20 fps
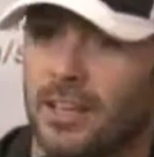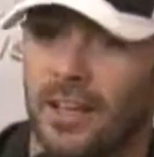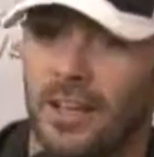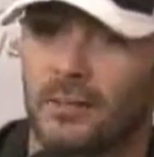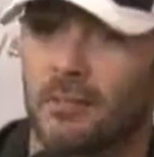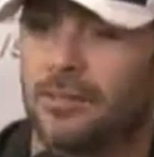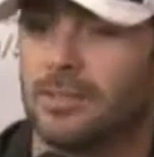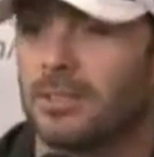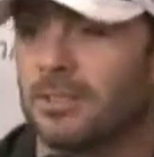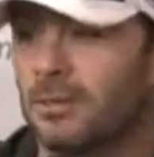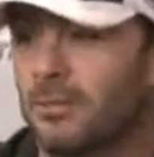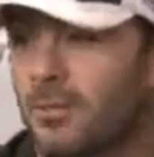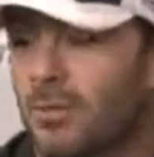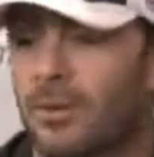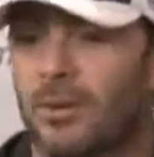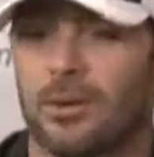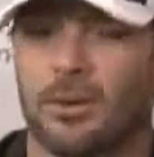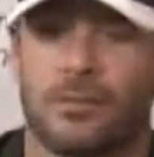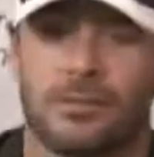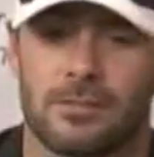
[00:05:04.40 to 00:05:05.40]
Yeah, we're leading the
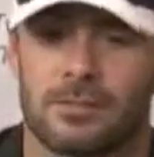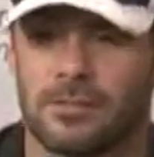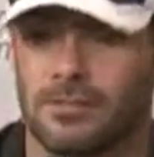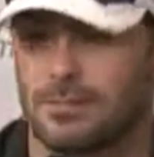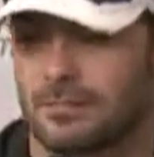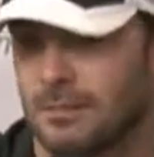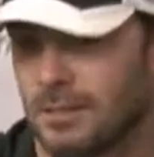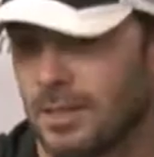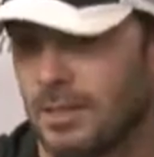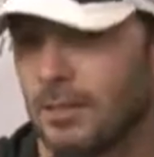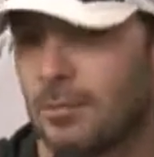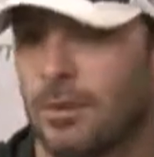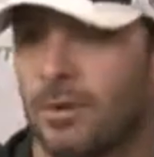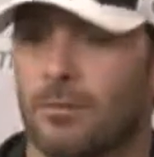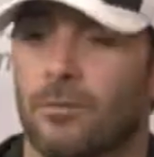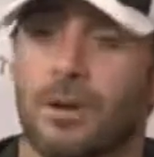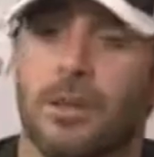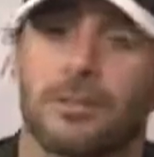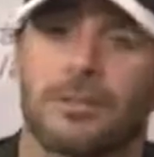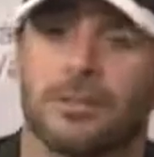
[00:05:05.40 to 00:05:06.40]
points. When
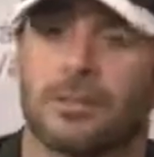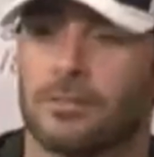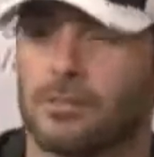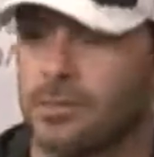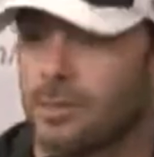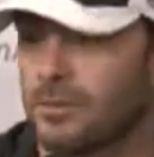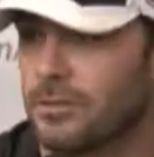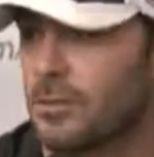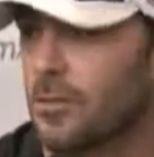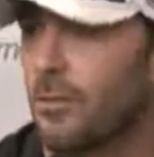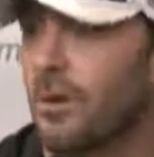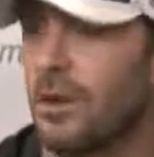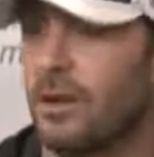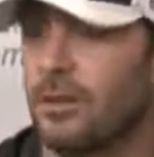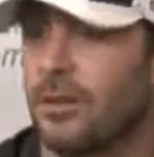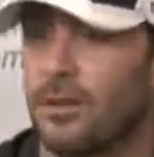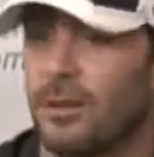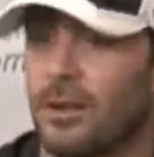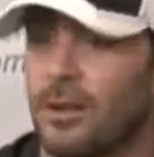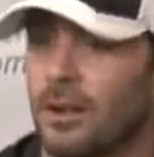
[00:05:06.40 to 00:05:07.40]
it races, things are
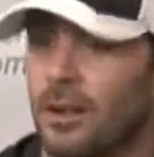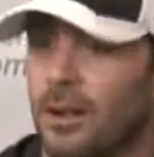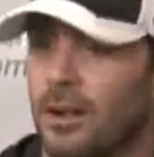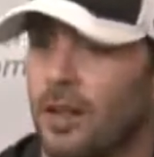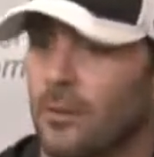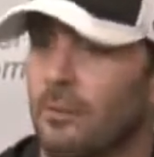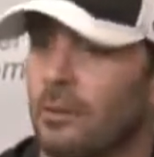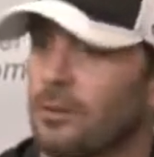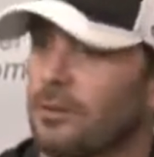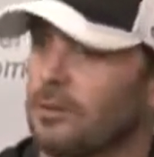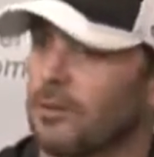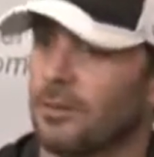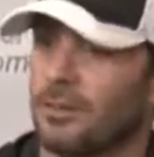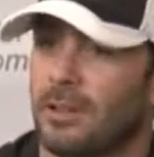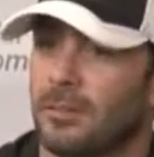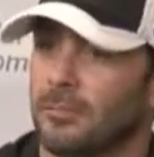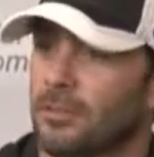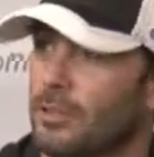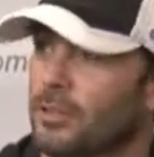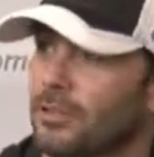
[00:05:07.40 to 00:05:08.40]
well. But
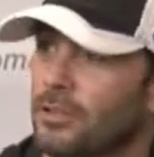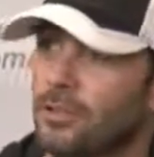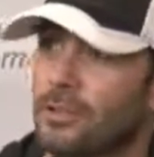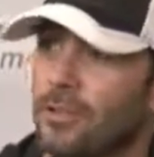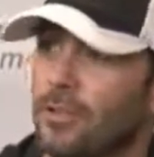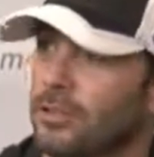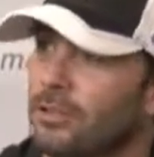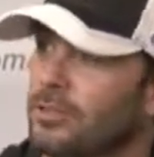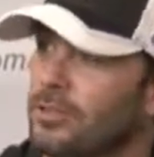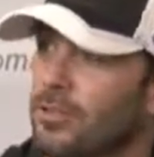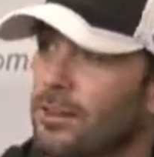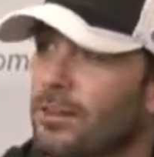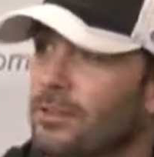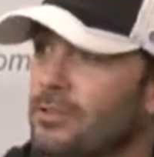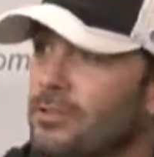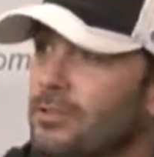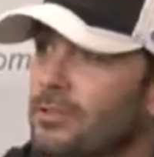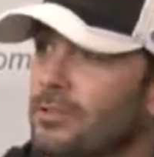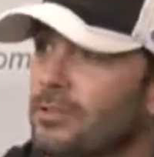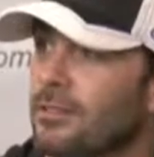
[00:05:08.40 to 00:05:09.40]
that pressure cooker
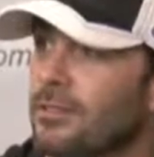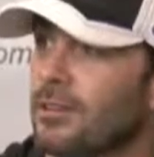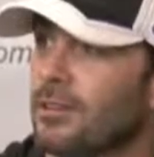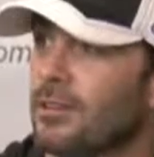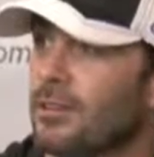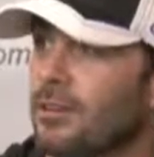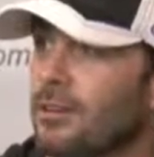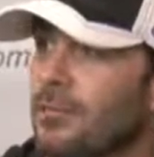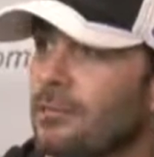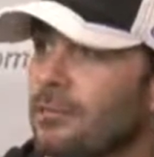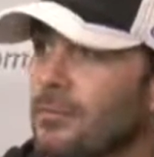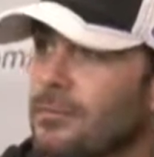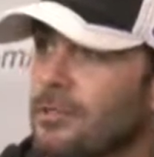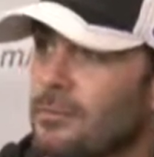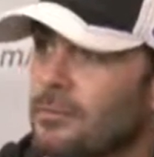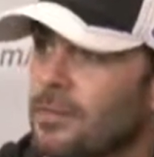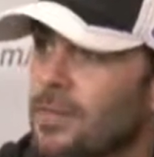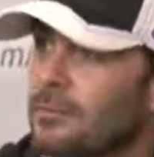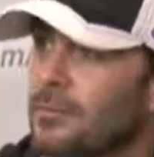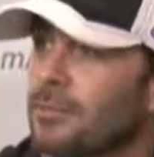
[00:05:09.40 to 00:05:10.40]
starts in
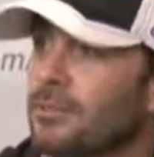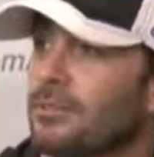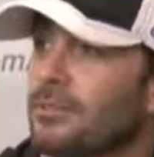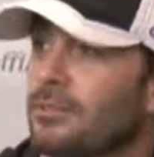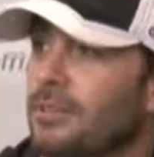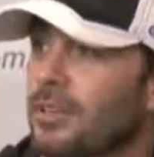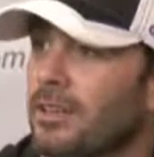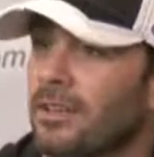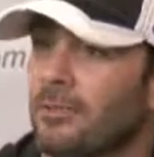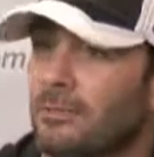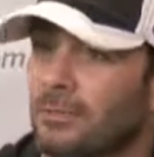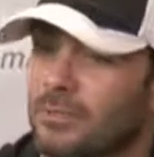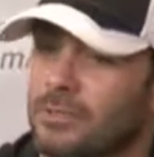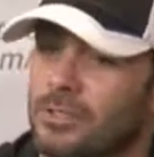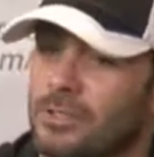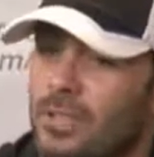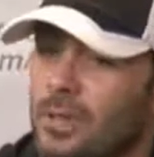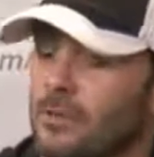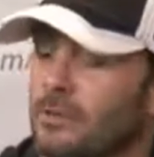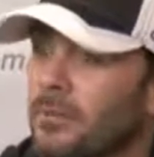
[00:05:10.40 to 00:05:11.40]
September, and we'll
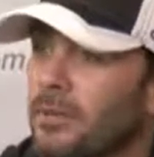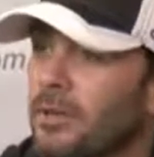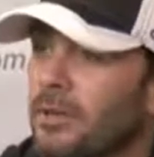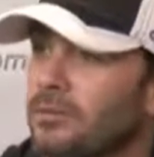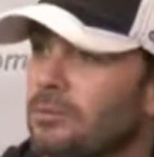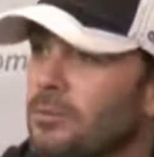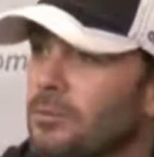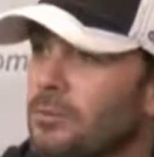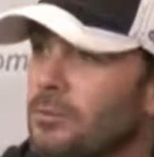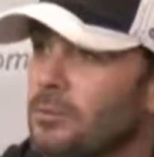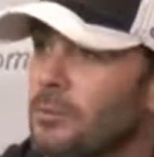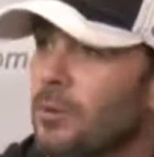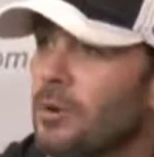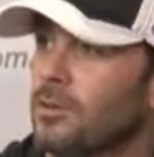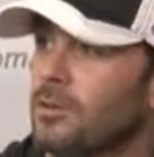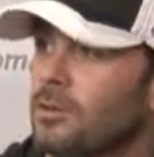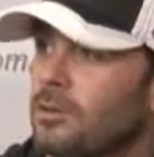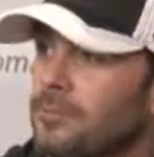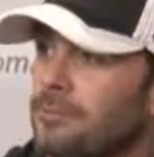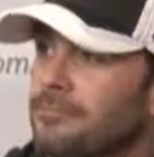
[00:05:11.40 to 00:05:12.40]
just see how everybody
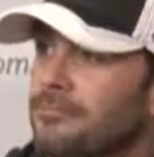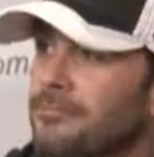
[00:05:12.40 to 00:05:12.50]
responds.